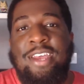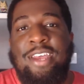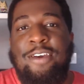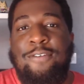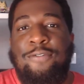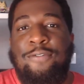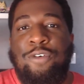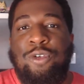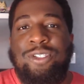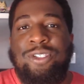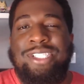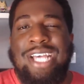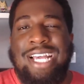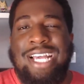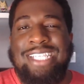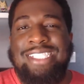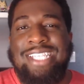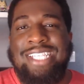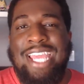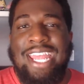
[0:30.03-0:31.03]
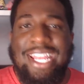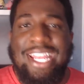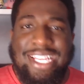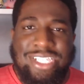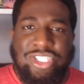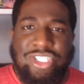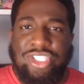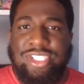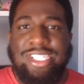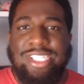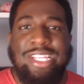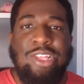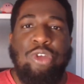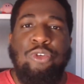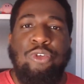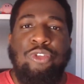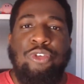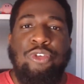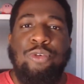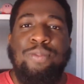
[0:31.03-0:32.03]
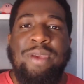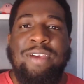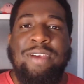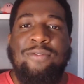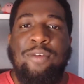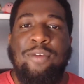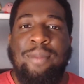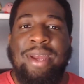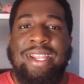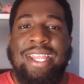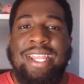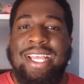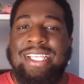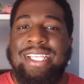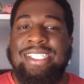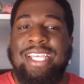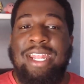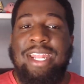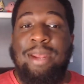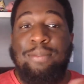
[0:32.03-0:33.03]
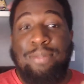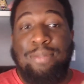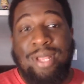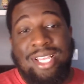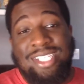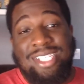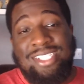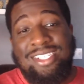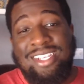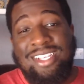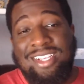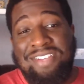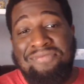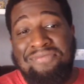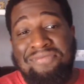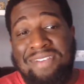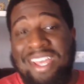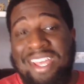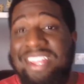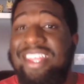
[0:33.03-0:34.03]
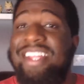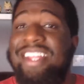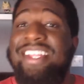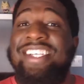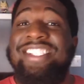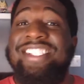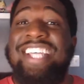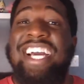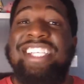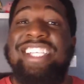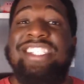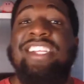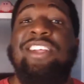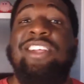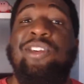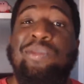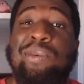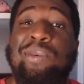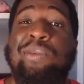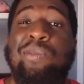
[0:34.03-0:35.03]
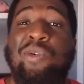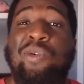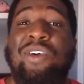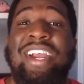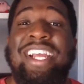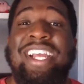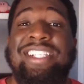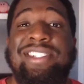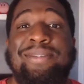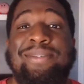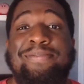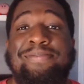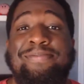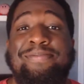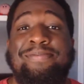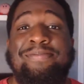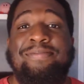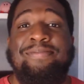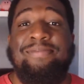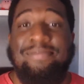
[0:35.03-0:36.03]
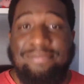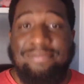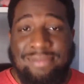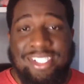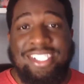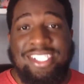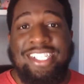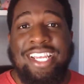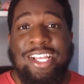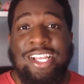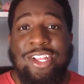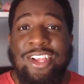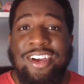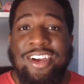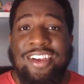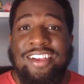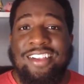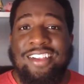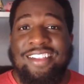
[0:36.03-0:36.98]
full-size Yeti is just a little too big for my desk setup. Plus, I think this guy's a little bit more handsome. Let's take a look.